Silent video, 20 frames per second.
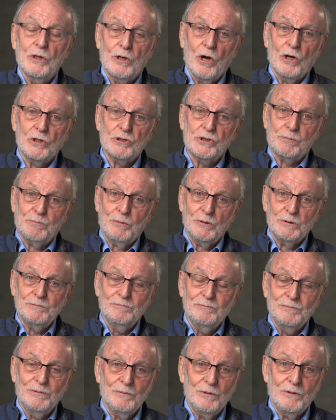the gospel.
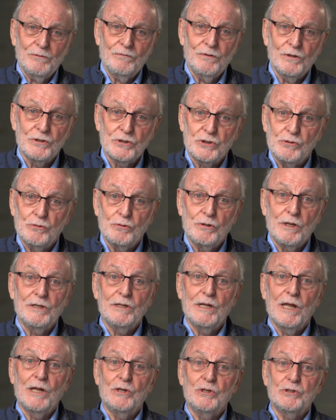First, you
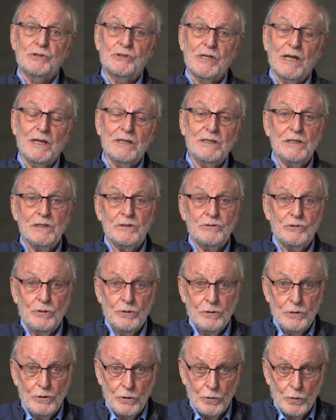didn't understand it.
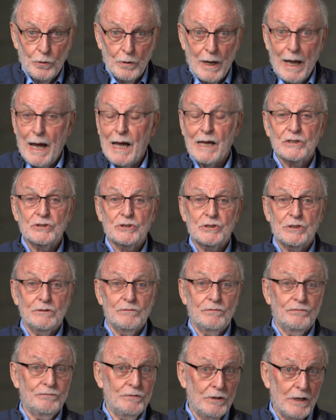You
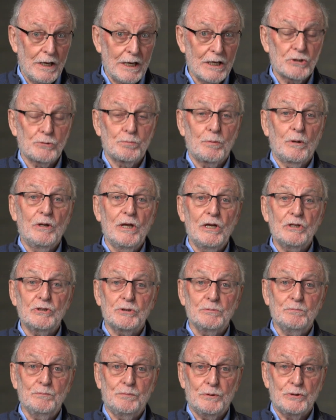asked for
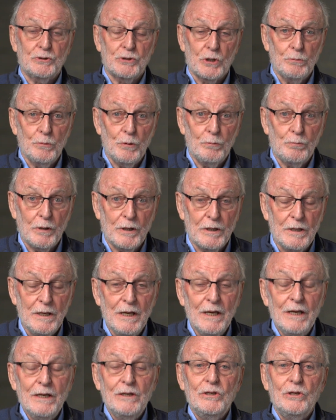explanation. Presumably,
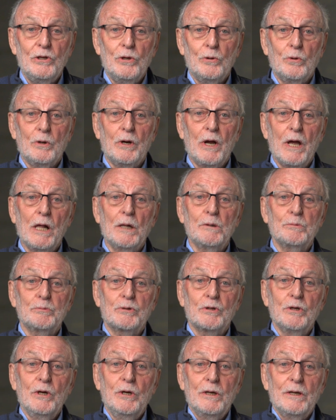you were
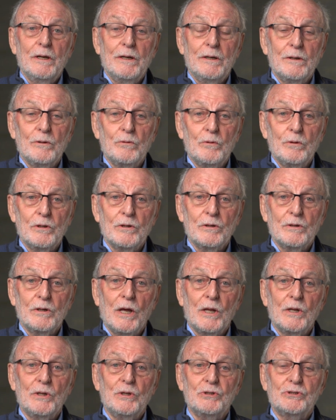helped with an
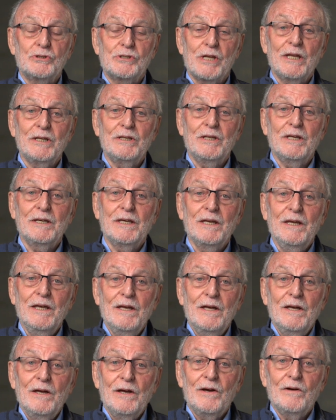understanding
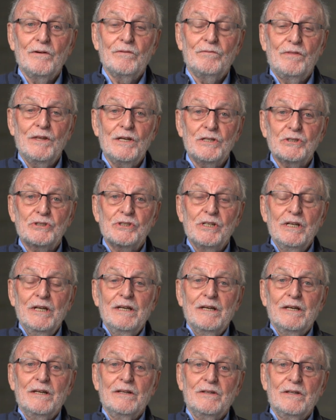of this.
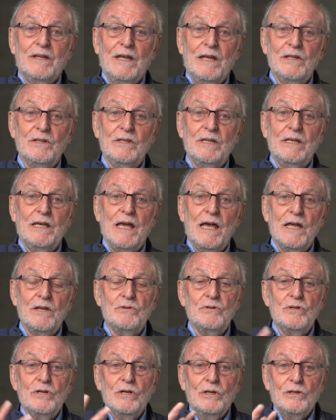And in the
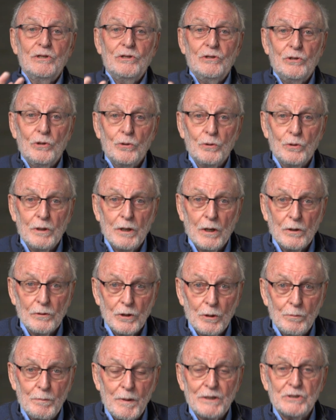end, you, on
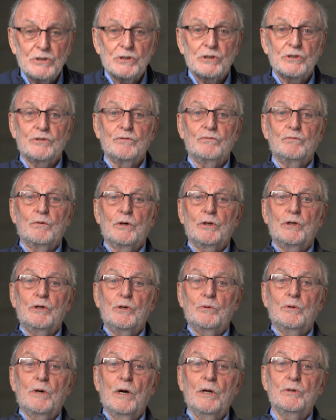the basis of what
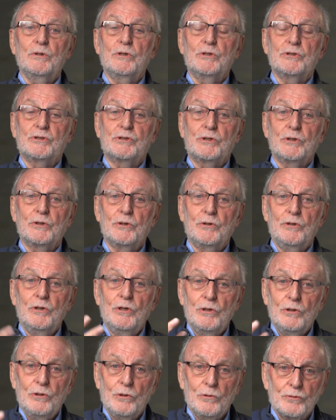you understood,
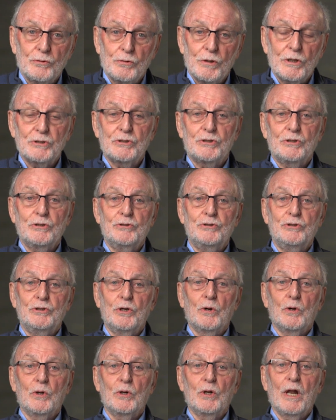you trusted
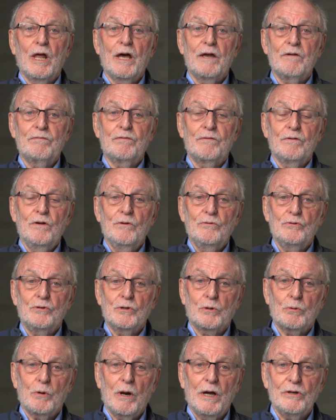your life to
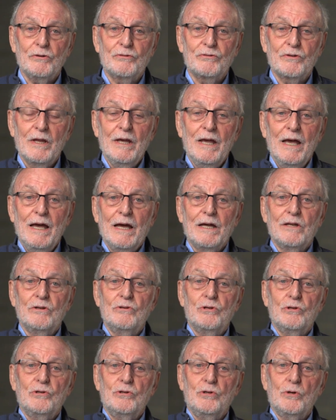Christ,
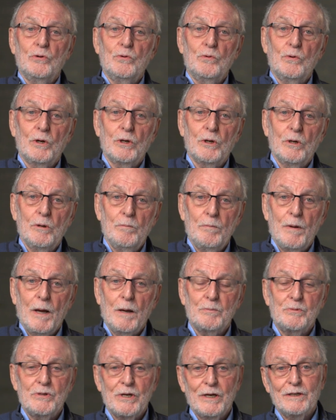and you were
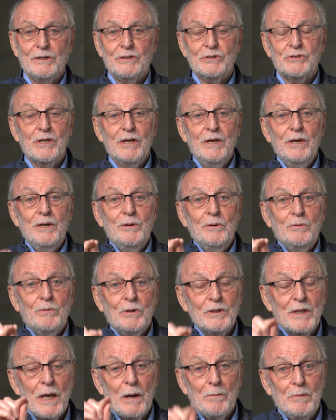baptized.
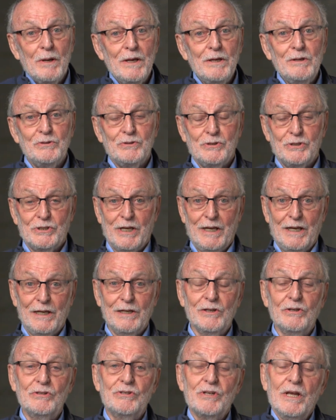What that means
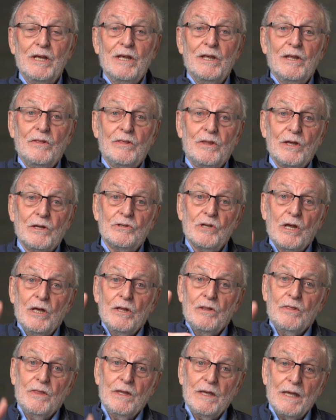is
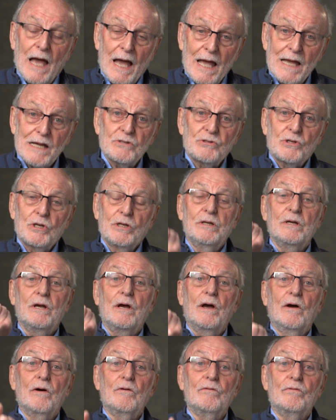that the act
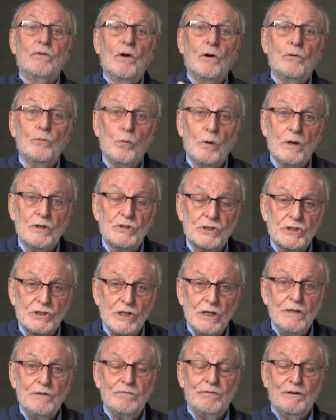of
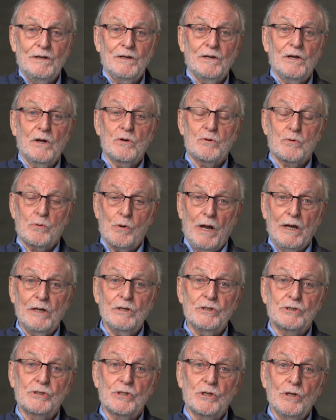receiving
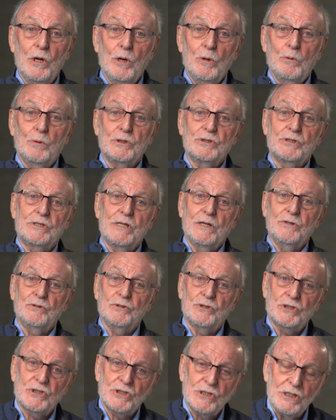Christ was then
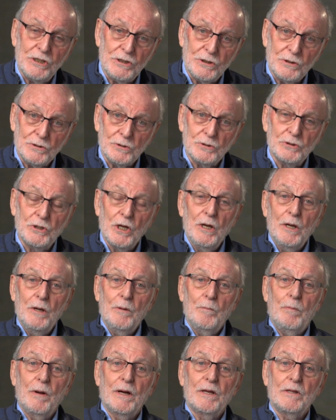sealed
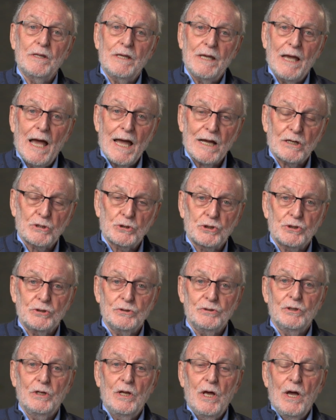by the
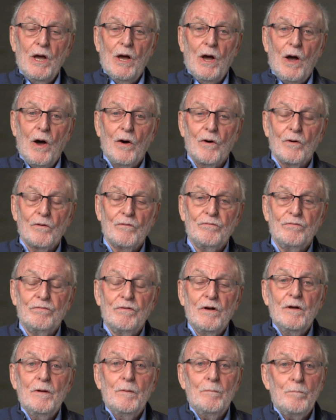action of
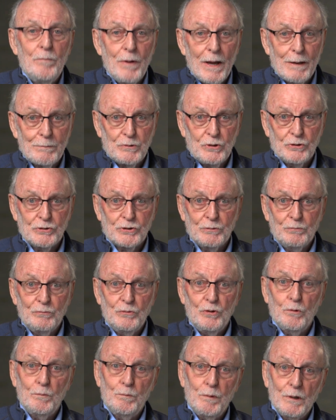baptism.
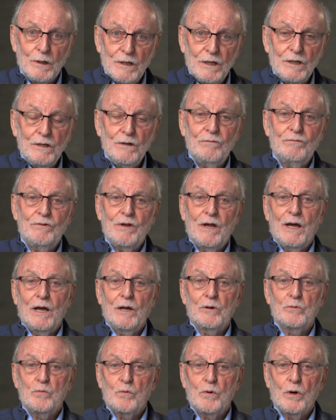You believed
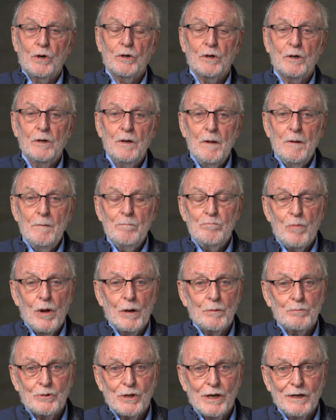and were
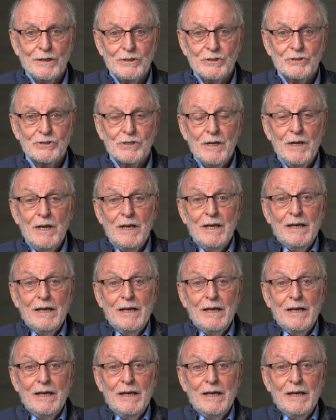baptized.